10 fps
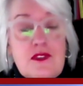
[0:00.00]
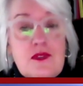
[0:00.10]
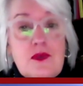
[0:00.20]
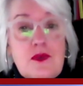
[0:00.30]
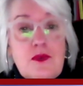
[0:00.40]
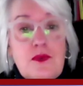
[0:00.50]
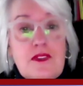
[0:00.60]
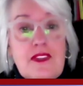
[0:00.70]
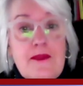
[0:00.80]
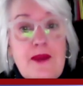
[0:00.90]
to
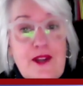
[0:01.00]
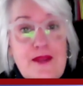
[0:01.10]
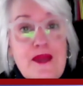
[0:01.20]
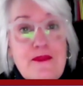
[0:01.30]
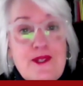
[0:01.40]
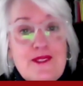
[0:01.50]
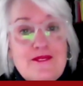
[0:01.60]
the American people.